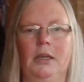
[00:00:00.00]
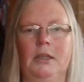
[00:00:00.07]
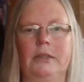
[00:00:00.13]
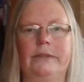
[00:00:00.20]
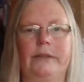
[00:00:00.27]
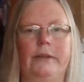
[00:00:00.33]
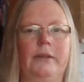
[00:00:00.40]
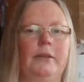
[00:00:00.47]

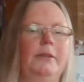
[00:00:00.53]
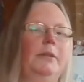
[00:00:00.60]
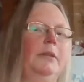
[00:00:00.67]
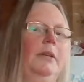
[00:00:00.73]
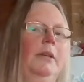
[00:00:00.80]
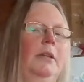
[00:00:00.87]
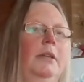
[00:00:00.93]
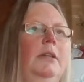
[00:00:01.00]
So
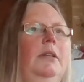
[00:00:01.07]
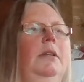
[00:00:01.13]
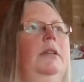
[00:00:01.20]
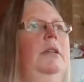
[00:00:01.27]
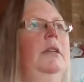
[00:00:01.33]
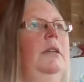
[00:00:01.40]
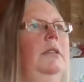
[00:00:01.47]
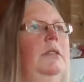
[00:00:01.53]

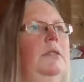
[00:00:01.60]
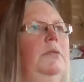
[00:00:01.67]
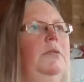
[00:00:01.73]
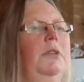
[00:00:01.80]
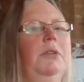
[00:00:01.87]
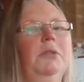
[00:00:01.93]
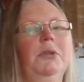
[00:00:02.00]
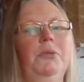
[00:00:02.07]
it's a
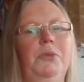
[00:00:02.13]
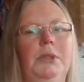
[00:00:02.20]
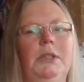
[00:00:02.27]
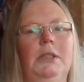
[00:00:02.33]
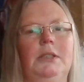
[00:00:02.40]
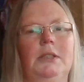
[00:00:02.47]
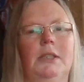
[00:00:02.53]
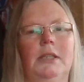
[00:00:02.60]
very
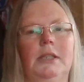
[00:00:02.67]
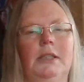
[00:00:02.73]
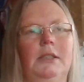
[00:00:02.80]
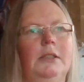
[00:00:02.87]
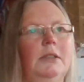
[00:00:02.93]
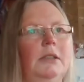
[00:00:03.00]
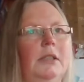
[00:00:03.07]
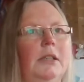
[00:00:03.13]
weird day
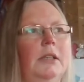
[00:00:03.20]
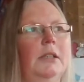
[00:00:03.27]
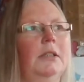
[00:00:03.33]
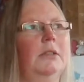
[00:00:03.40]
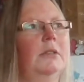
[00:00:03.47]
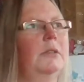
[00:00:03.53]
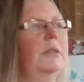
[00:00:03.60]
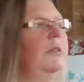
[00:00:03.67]
here today
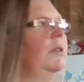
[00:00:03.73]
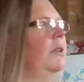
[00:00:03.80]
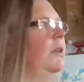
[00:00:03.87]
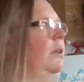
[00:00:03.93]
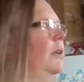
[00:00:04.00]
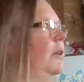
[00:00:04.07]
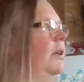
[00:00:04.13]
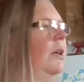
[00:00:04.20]
and I
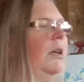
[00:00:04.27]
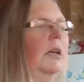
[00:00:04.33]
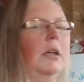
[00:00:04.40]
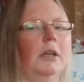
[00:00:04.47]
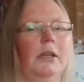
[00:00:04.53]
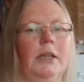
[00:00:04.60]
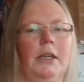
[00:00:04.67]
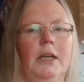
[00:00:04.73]

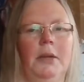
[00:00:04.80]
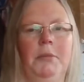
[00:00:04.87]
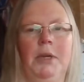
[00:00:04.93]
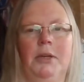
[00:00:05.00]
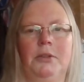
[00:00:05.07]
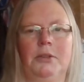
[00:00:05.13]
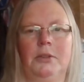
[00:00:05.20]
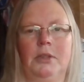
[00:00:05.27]
came
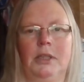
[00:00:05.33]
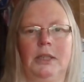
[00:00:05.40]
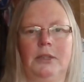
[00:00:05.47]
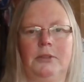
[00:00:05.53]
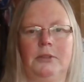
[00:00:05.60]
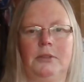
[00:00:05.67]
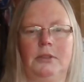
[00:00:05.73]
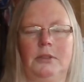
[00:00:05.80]
out
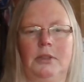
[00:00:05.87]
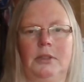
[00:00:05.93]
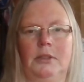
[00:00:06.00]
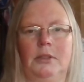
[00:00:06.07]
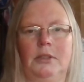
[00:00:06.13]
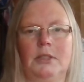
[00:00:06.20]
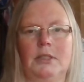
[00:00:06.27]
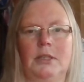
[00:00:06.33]
earlier
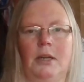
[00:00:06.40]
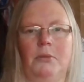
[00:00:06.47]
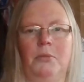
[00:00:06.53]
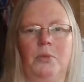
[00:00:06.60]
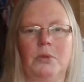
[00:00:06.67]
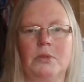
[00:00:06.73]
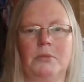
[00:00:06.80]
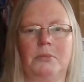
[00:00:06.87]
and the sun
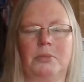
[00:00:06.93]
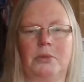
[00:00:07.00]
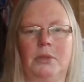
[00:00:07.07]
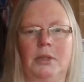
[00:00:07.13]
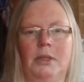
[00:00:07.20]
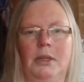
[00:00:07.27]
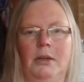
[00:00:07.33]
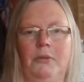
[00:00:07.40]
wasn't
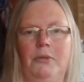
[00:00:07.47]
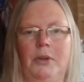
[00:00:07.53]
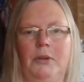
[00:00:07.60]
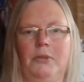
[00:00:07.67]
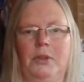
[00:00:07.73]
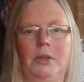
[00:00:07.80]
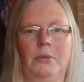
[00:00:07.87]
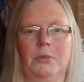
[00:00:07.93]
bright enough and
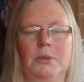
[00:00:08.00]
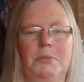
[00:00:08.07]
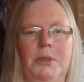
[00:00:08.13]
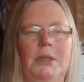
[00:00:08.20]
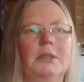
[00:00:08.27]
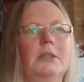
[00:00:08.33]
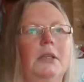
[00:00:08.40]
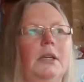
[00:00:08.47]
everything was
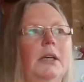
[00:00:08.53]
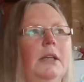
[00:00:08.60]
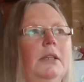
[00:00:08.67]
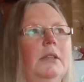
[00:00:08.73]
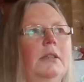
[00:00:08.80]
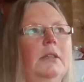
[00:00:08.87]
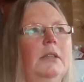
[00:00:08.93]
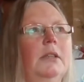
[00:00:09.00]

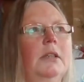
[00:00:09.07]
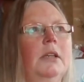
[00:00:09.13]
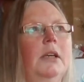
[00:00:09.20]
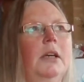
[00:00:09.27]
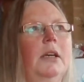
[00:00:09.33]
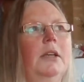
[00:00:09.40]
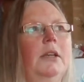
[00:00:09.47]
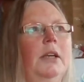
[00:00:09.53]
pixelated.
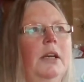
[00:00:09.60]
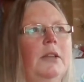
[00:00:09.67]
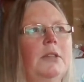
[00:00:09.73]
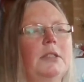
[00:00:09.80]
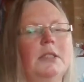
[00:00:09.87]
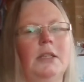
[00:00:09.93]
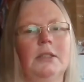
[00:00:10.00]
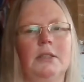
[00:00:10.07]
Now
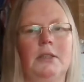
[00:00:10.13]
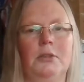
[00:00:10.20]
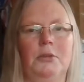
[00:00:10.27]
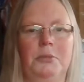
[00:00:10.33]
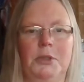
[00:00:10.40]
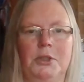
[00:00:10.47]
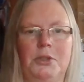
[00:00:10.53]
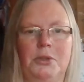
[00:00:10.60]
the sun's a little
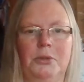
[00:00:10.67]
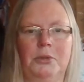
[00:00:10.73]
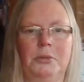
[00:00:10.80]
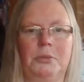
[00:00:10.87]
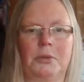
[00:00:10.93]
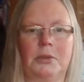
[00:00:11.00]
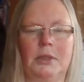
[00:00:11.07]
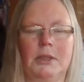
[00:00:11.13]
bit too
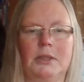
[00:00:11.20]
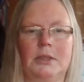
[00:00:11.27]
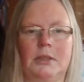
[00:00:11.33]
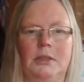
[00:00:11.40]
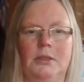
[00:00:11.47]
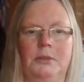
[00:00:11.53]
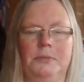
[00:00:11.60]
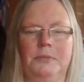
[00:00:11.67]
bright,
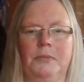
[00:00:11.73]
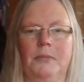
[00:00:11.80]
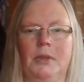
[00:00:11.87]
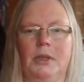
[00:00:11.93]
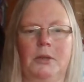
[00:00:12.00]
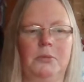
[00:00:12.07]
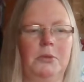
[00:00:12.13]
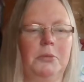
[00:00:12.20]
so
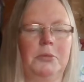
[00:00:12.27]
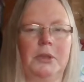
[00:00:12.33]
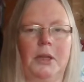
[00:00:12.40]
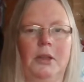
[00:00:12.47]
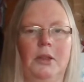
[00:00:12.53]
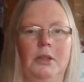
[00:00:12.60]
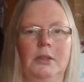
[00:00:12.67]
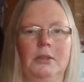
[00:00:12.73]
I will bring
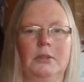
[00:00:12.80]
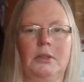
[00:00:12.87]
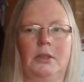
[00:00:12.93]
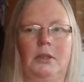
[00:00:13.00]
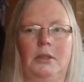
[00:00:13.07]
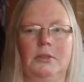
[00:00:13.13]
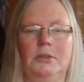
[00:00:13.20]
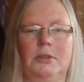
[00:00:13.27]
things
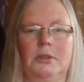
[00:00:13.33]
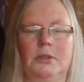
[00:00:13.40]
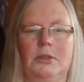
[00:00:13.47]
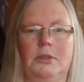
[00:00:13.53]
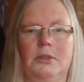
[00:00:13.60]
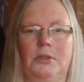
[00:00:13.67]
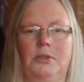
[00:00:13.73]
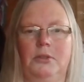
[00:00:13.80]
closer
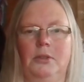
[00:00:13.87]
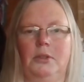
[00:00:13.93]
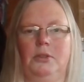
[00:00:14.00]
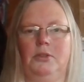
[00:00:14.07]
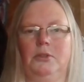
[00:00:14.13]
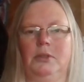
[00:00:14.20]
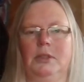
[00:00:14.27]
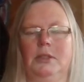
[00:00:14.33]
so that
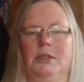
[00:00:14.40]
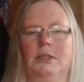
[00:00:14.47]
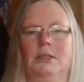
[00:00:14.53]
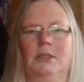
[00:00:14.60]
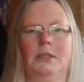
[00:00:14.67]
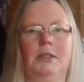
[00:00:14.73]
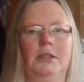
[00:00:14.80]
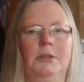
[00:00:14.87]
you can
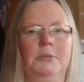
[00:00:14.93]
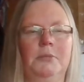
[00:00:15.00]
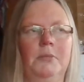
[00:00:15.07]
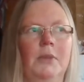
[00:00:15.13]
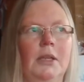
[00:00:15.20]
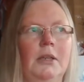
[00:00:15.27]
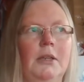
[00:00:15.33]
see them.